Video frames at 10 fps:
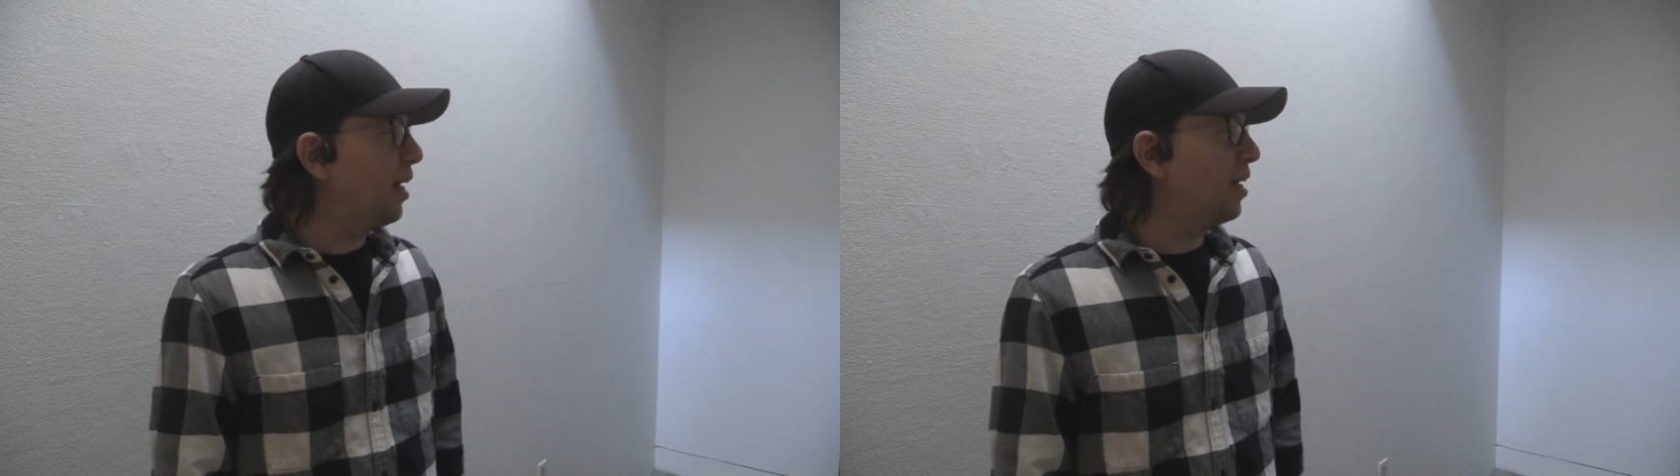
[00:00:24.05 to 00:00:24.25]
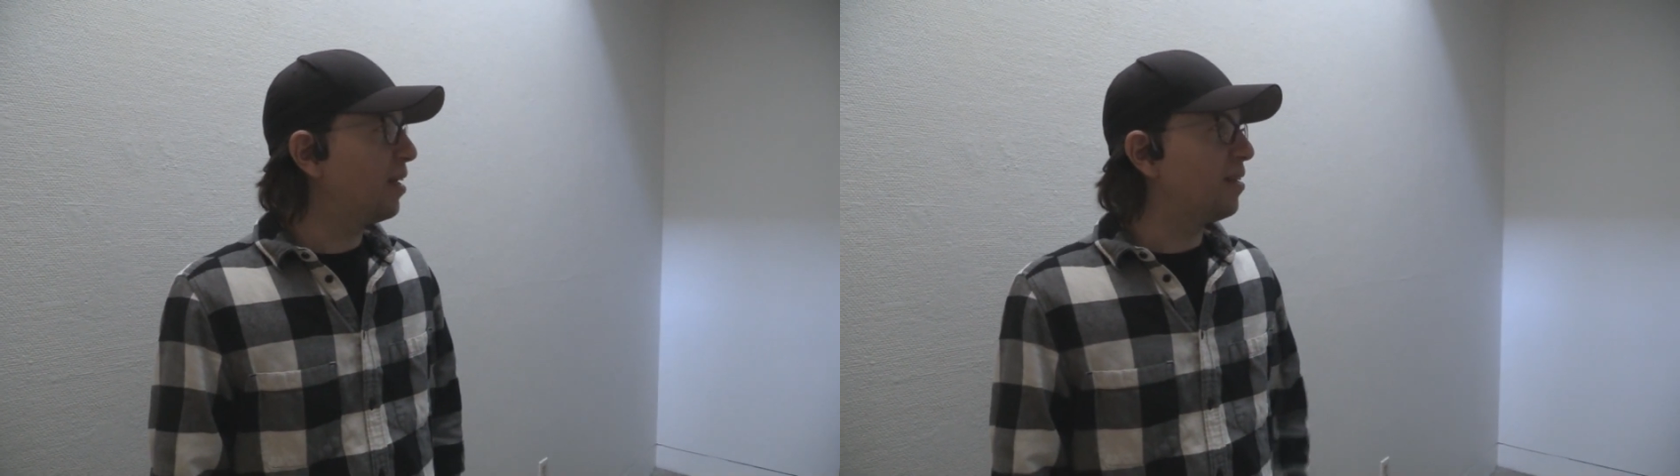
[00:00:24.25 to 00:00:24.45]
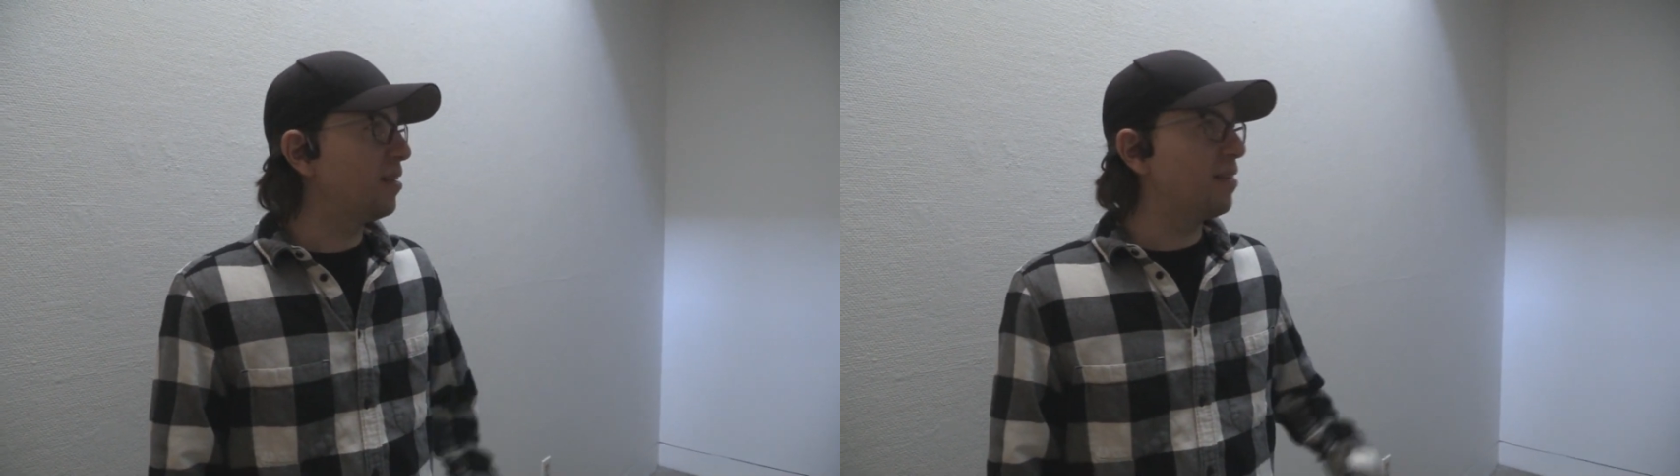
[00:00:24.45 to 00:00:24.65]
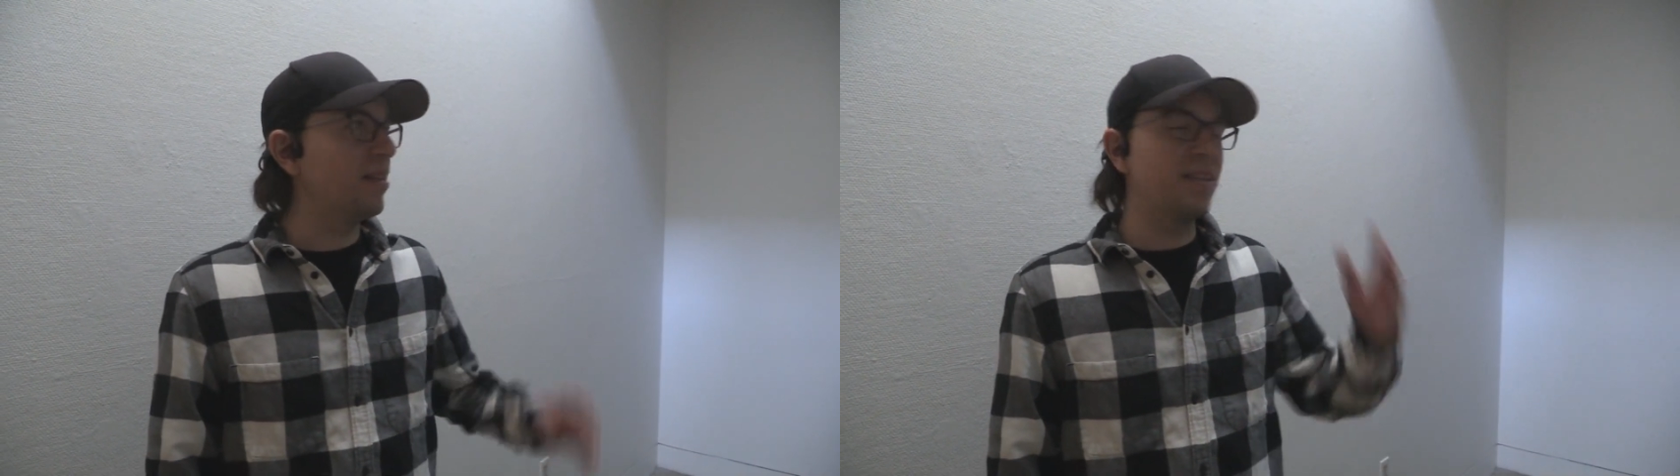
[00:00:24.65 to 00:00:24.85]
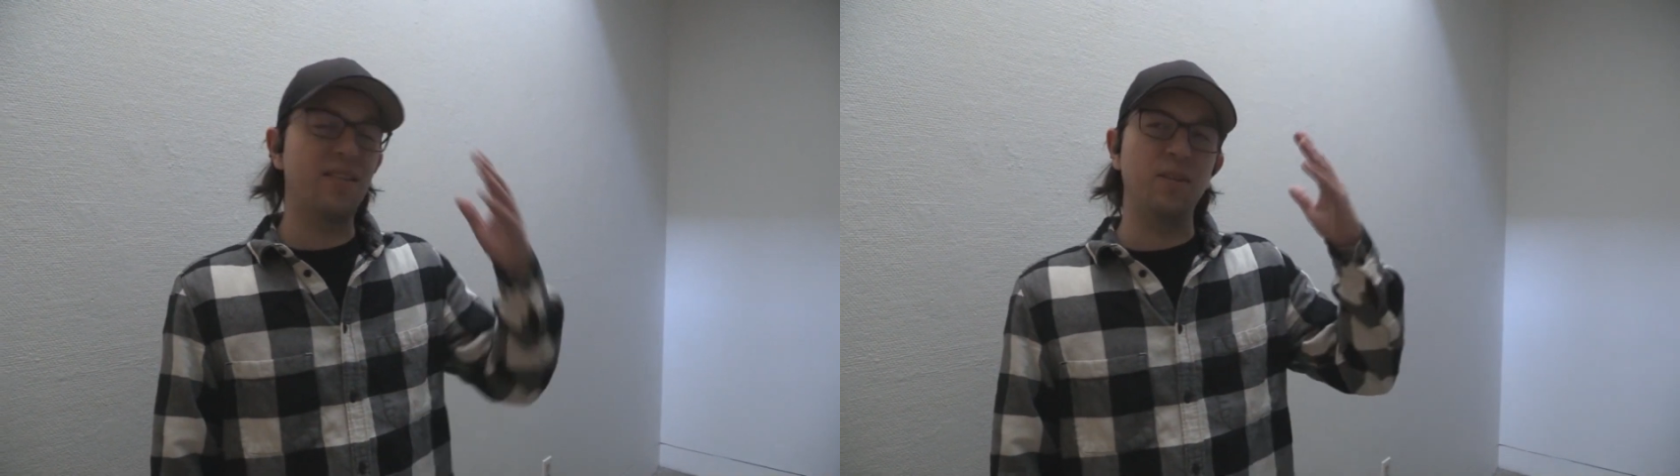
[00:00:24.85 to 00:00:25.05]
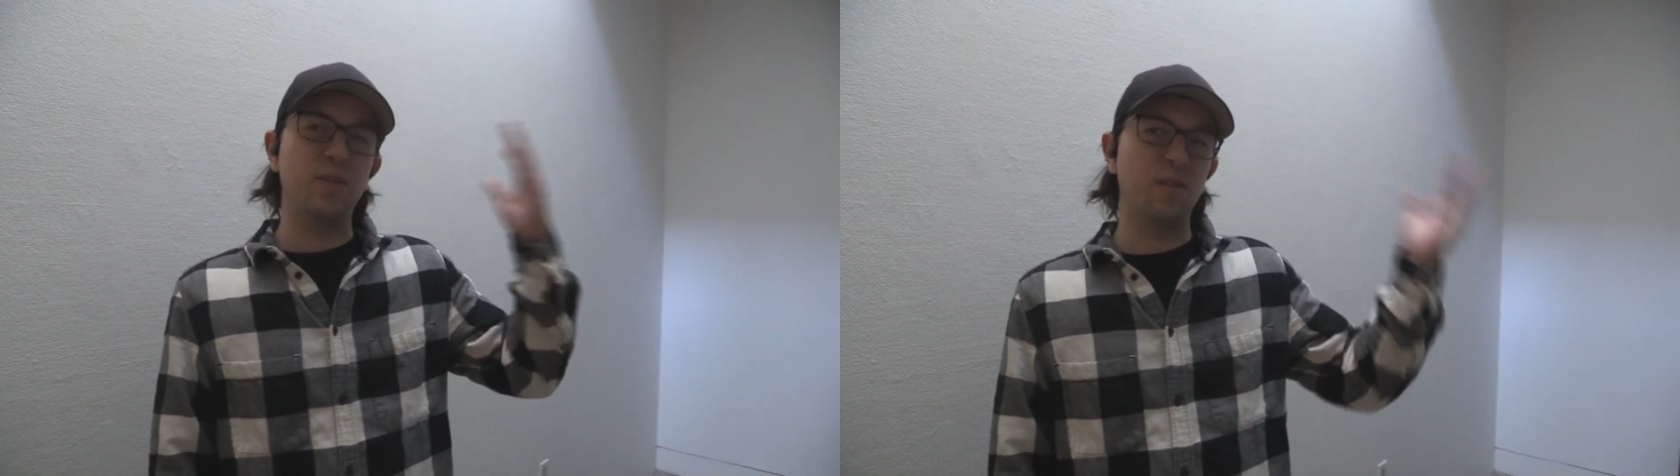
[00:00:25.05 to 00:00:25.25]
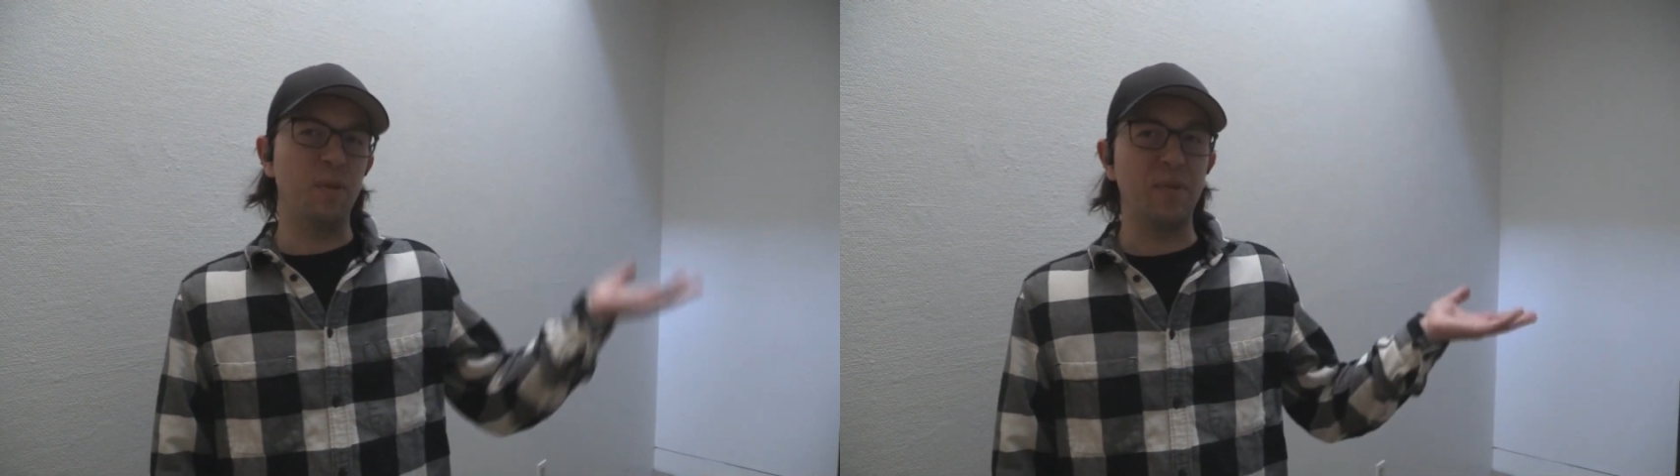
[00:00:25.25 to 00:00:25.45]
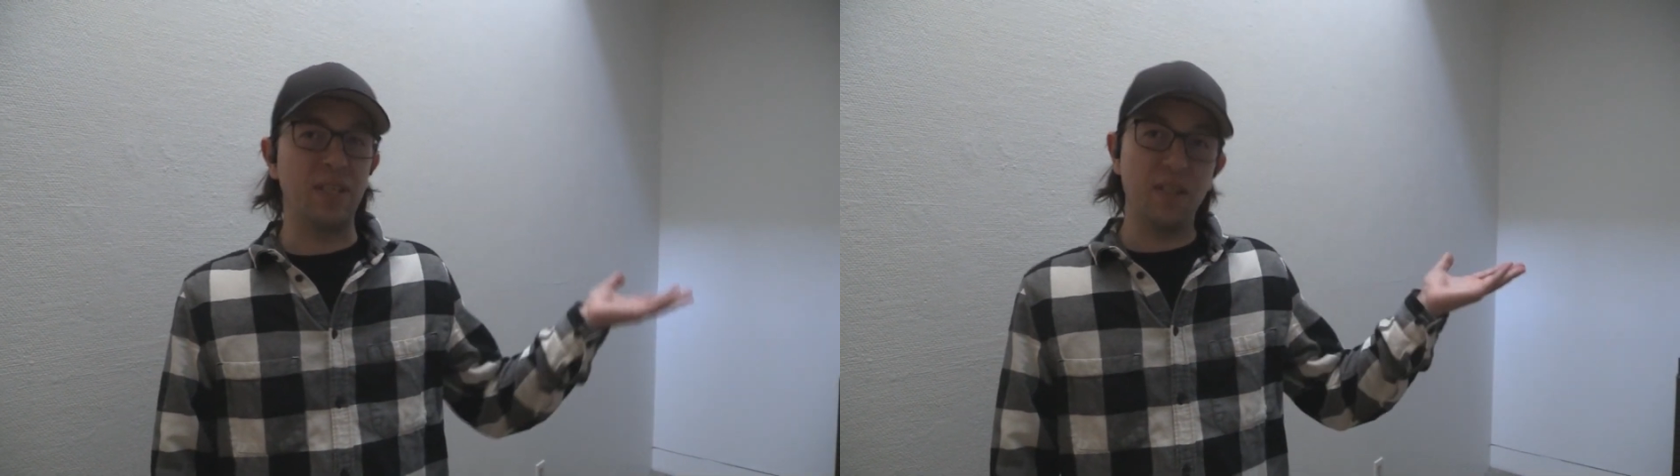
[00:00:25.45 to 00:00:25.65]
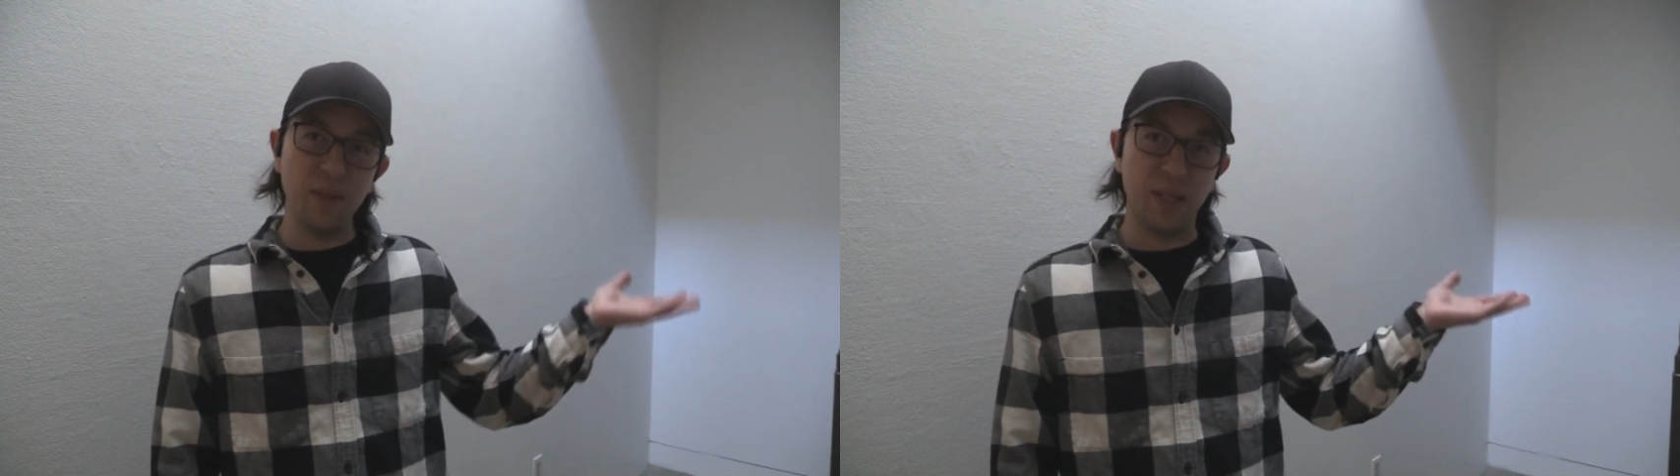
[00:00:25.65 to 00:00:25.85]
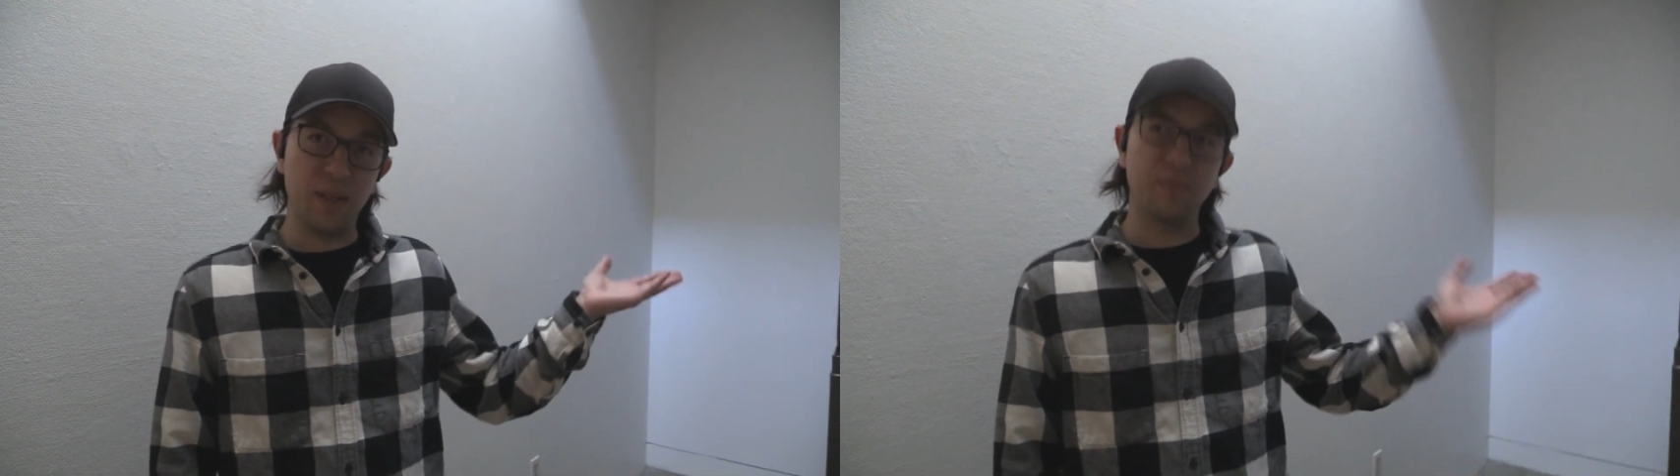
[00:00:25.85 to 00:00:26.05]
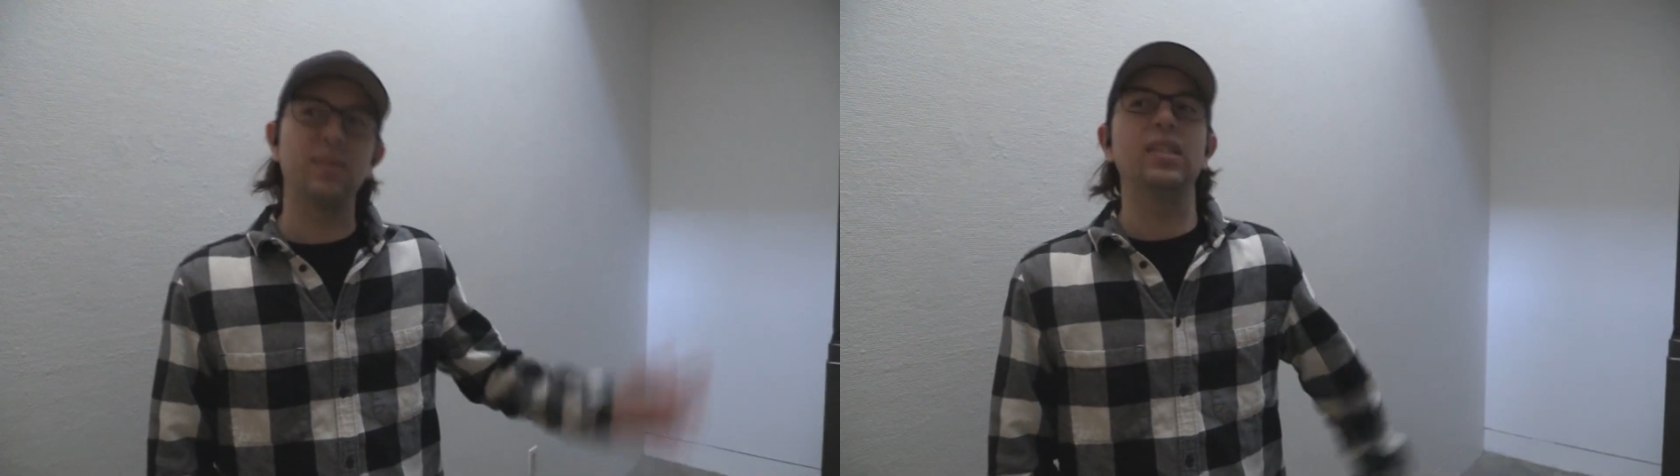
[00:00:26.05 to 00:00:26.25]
and this used to be my studio.